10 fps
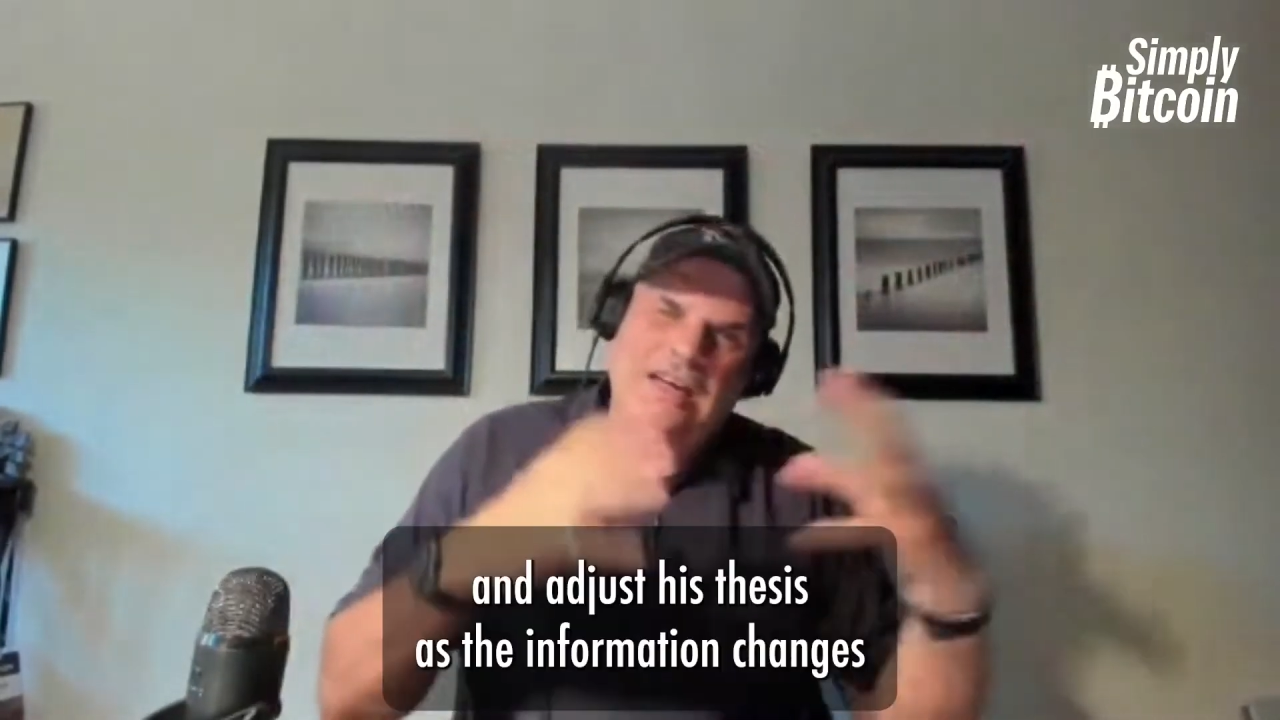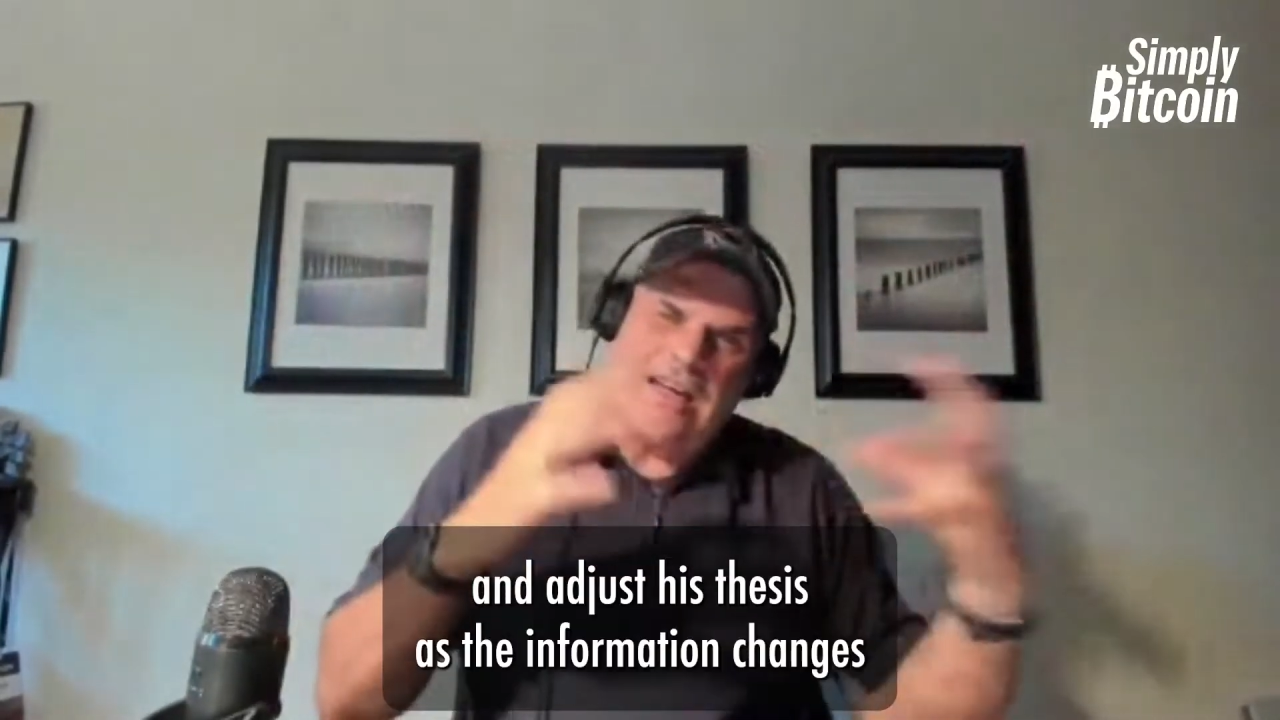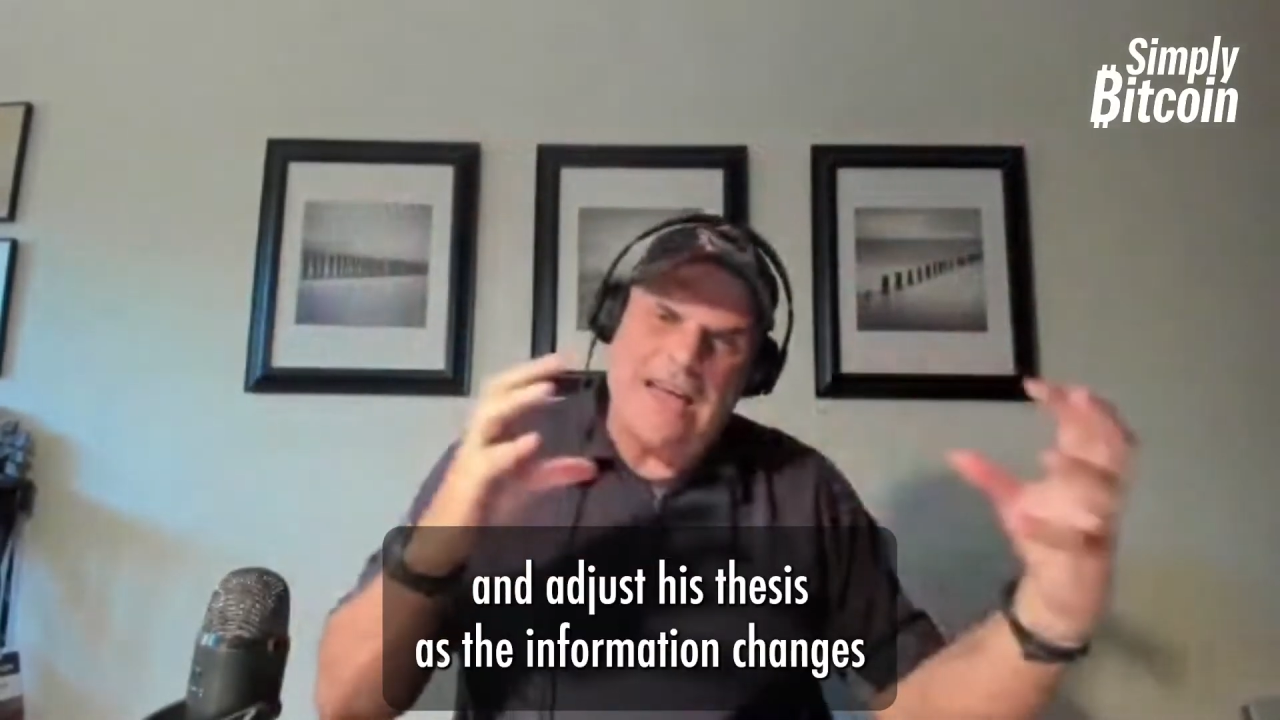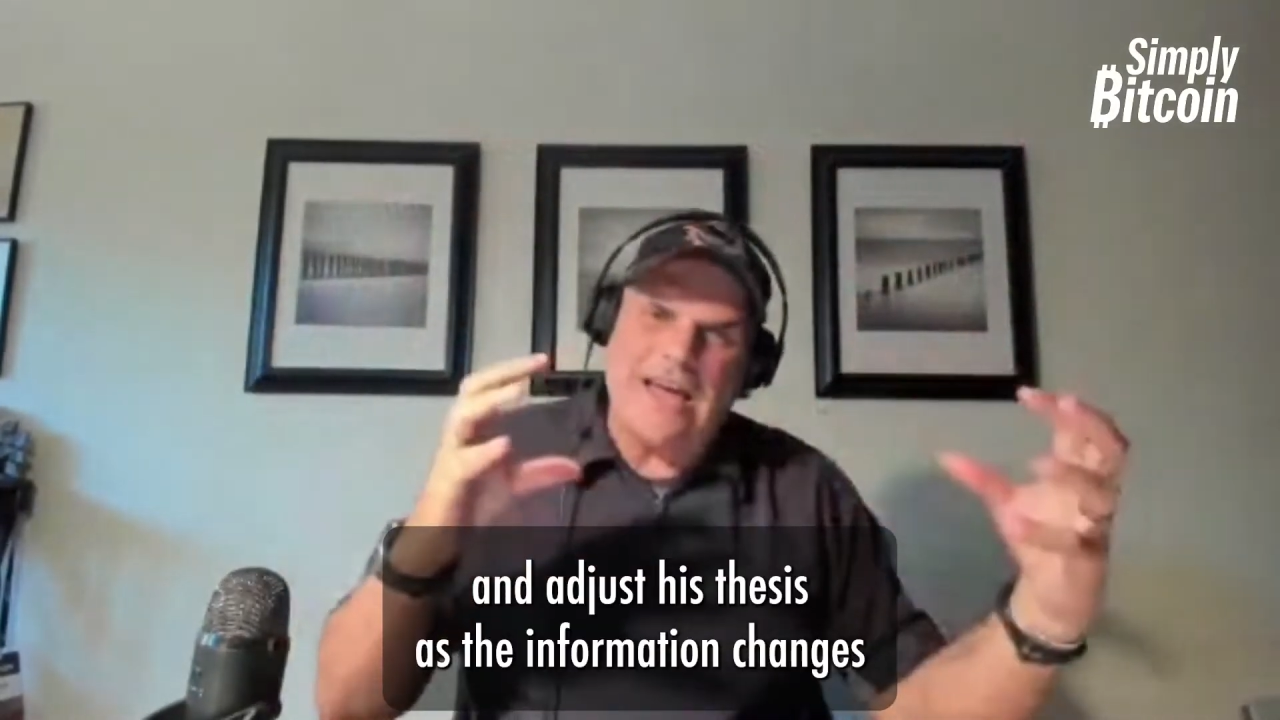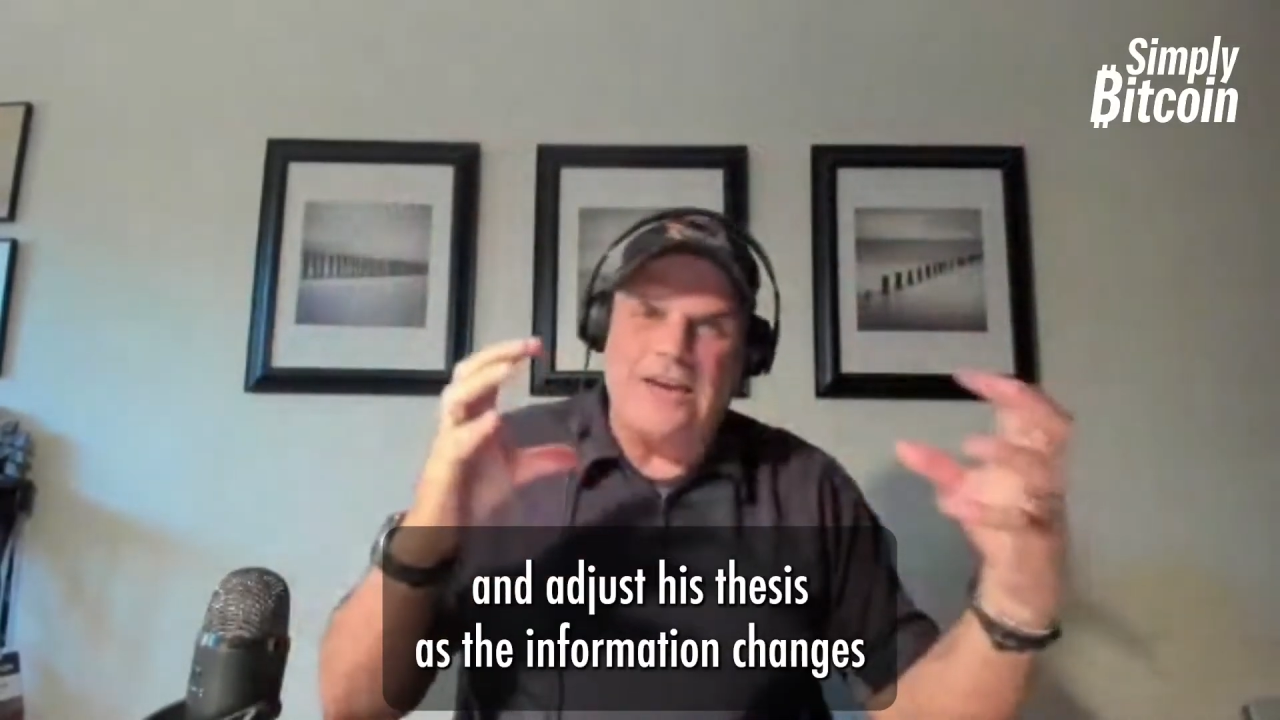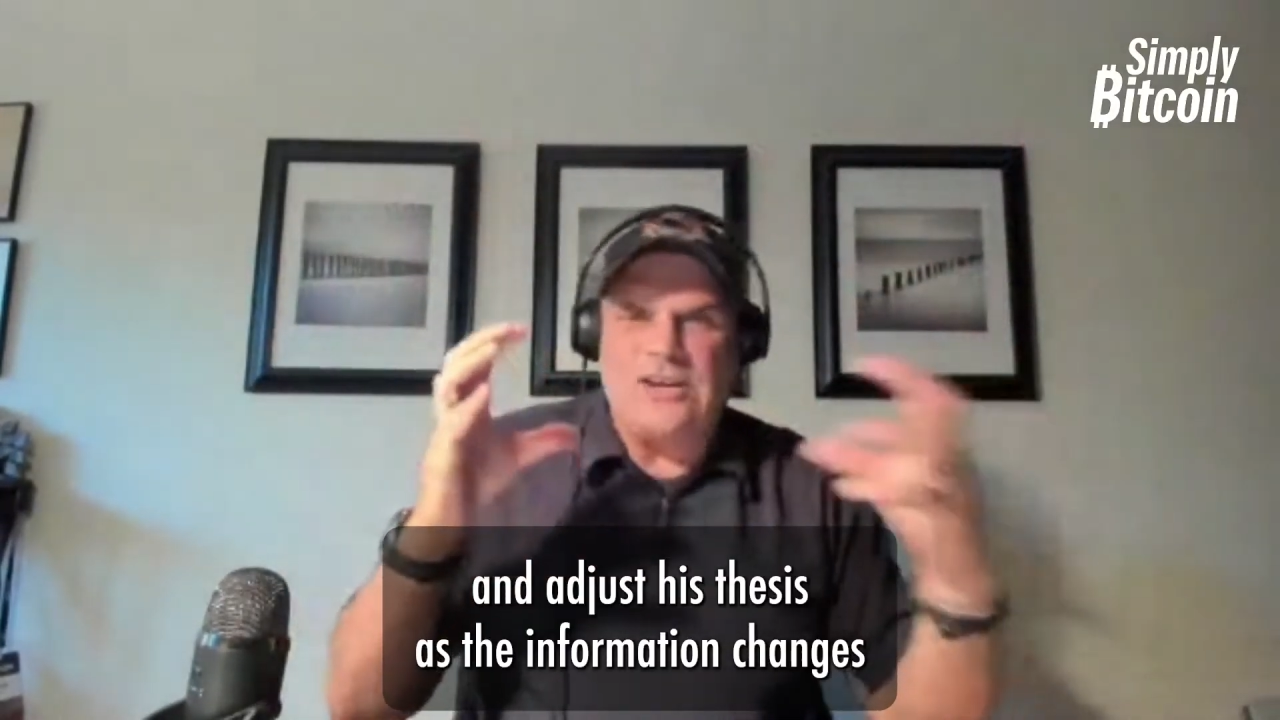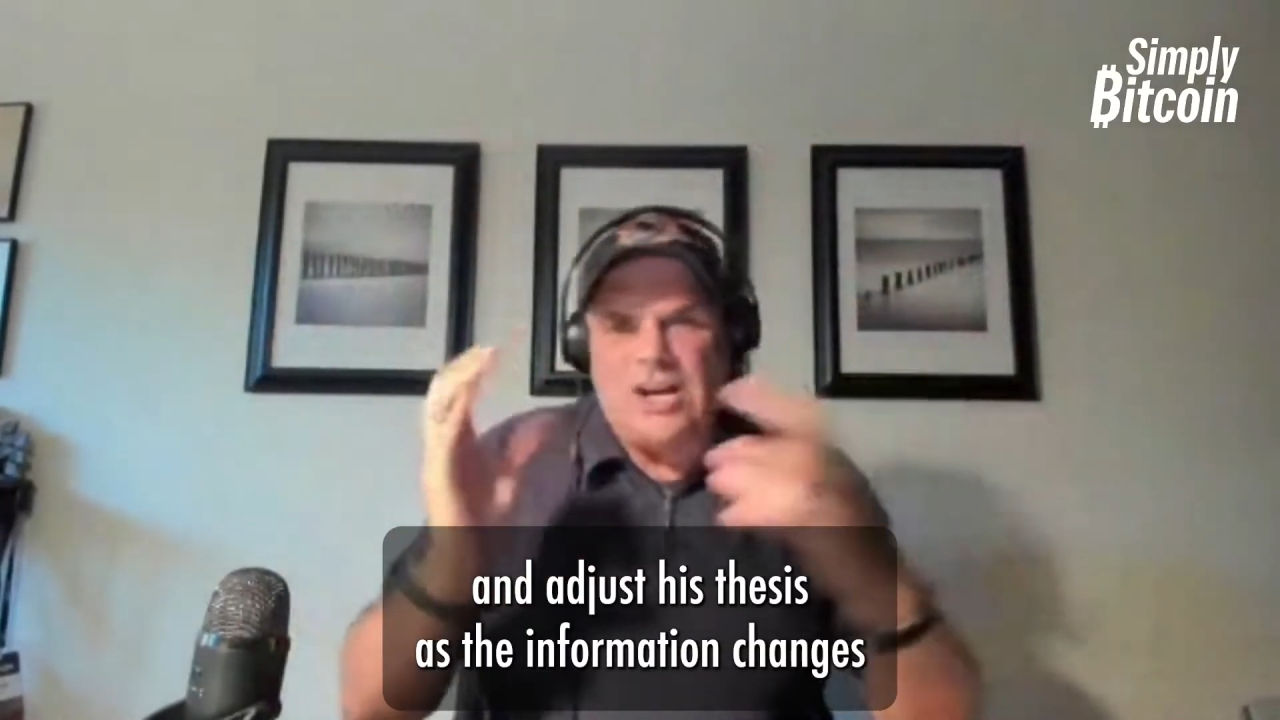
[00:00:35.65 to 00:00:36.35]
and